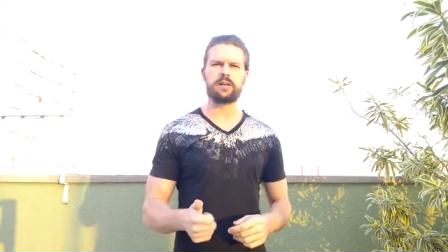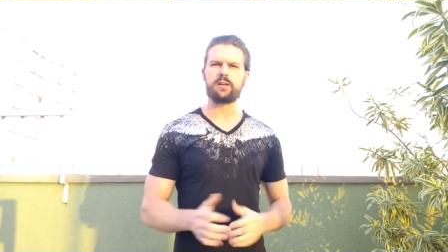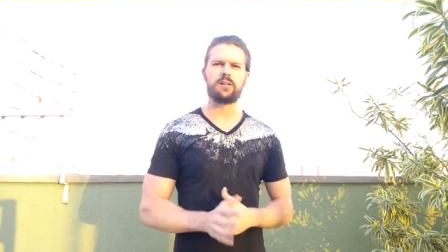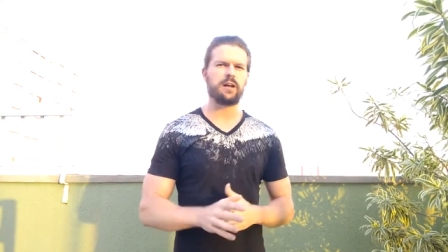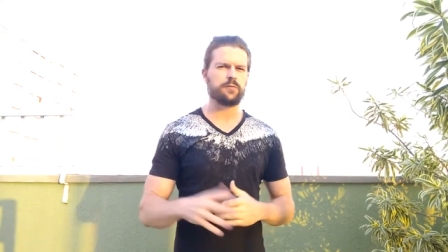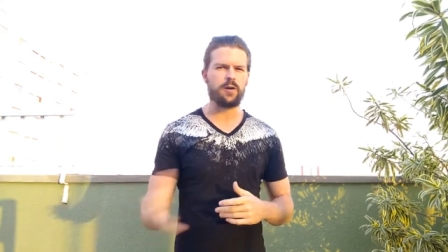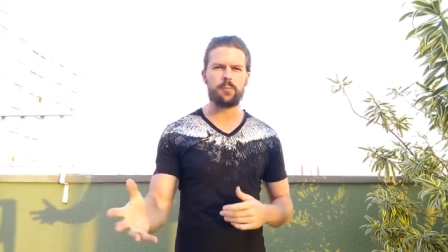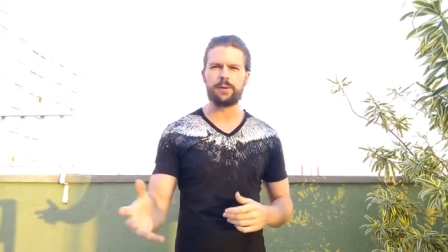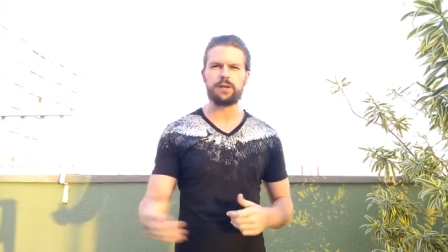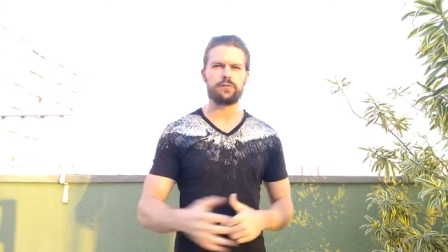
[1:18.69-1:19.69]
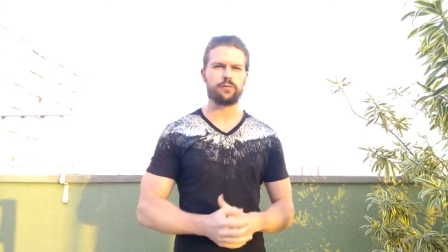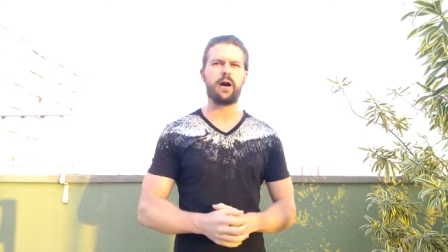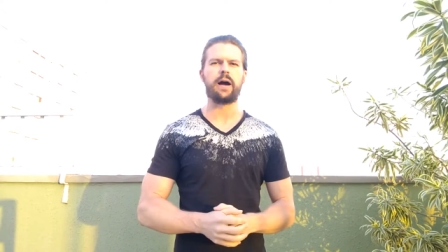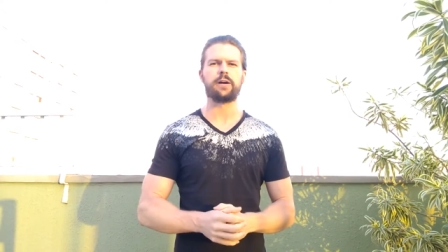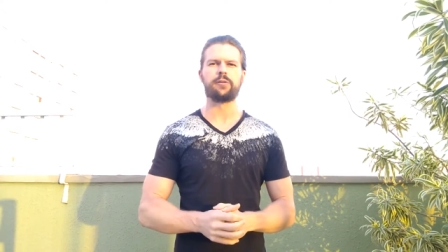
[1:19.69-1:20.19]
like a lot of companies are
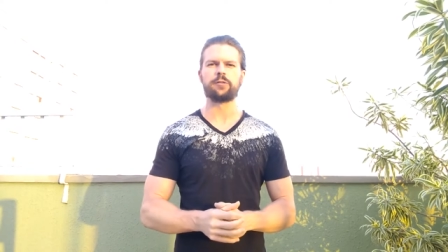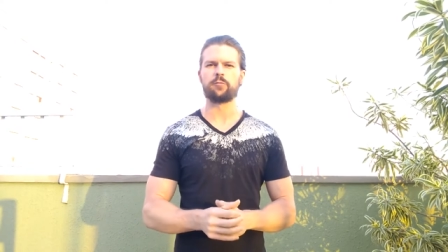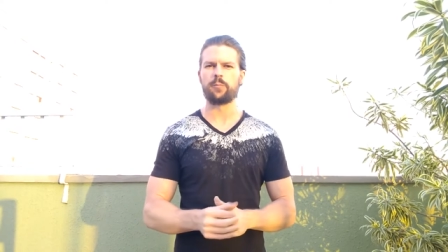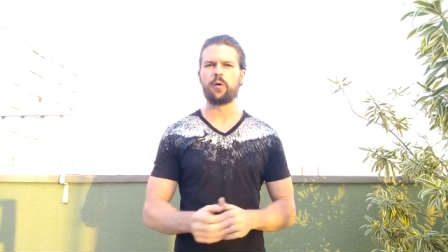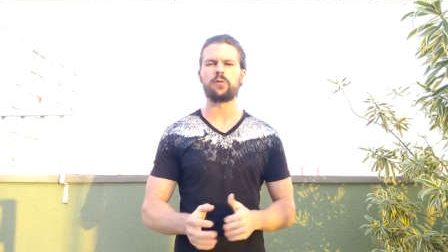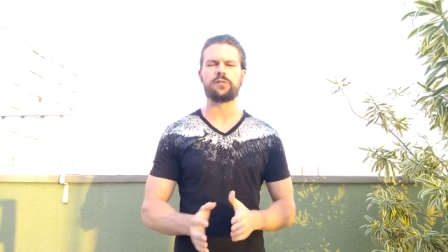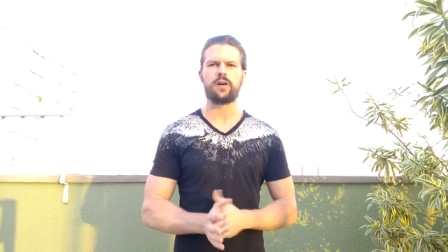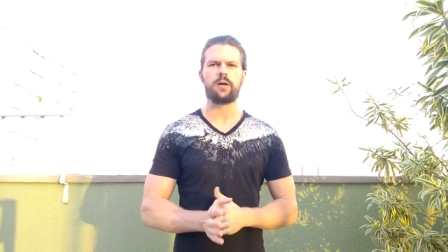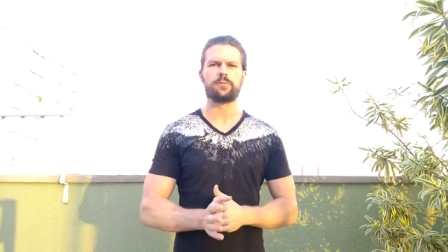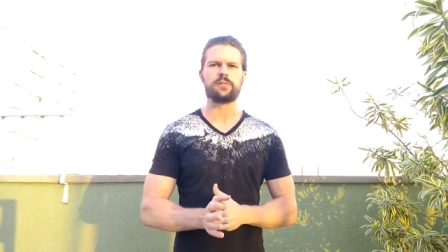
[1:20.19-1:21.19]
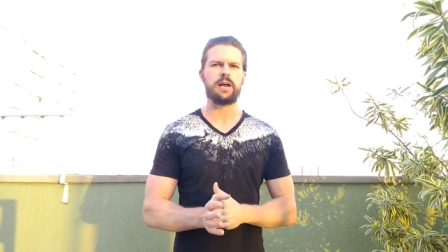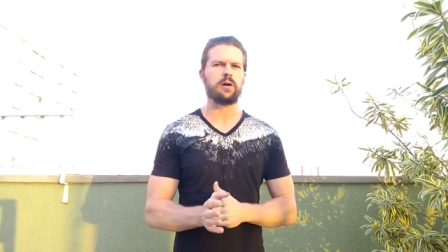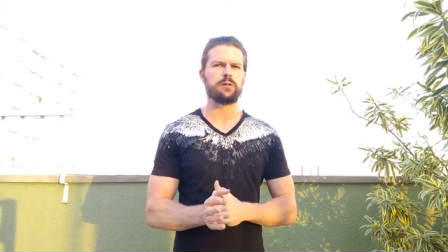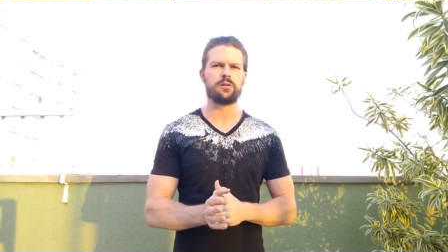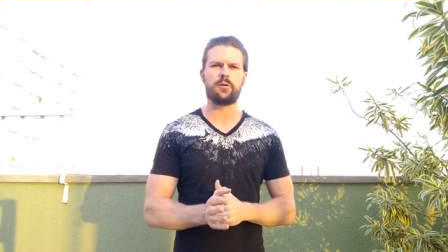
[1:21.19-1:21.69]
hiring remote jobs
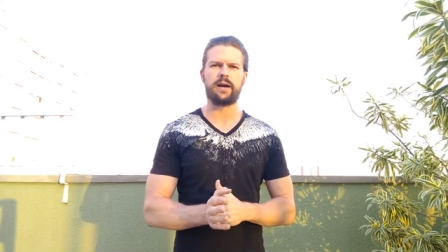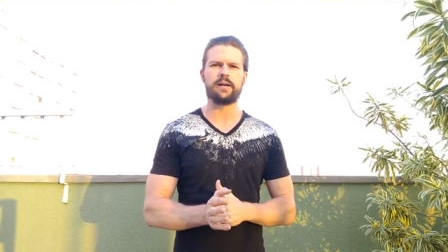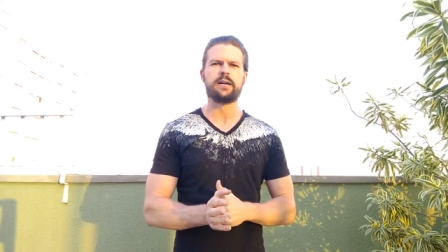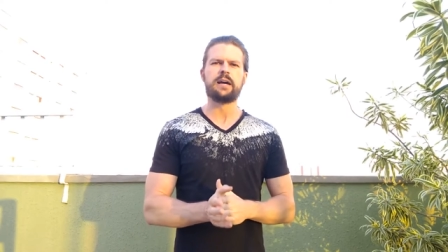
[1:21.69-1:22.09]
now. You know, I,